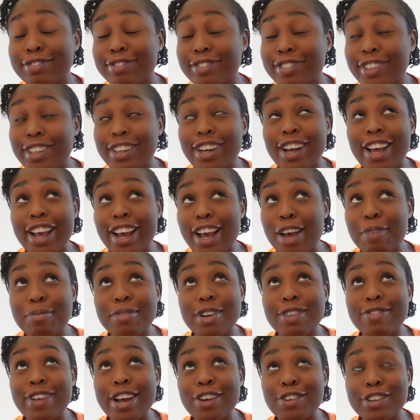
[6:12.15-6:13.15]
Oh, I can't
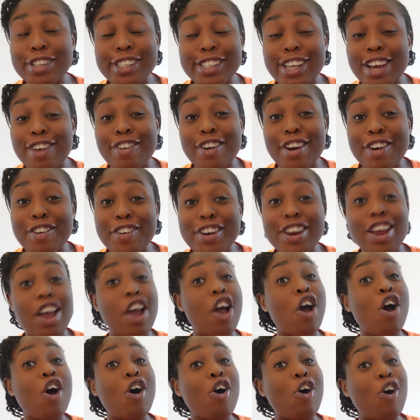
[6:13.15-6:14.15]
believe I know Thierry Henry,
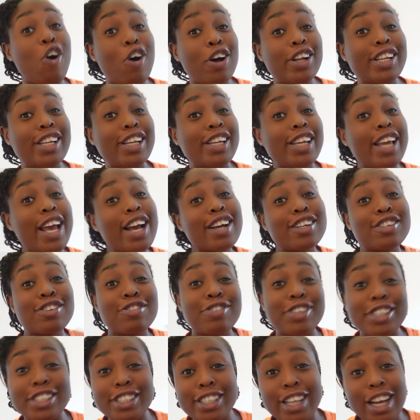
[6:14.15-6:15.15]
or the next
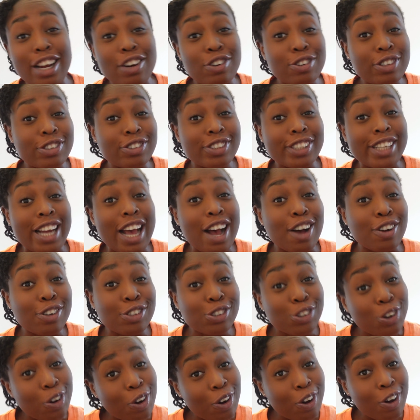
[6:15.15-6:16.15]
Cristiano
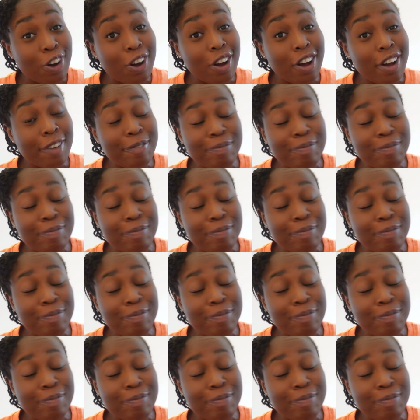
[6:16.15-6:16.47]
Ronaldo.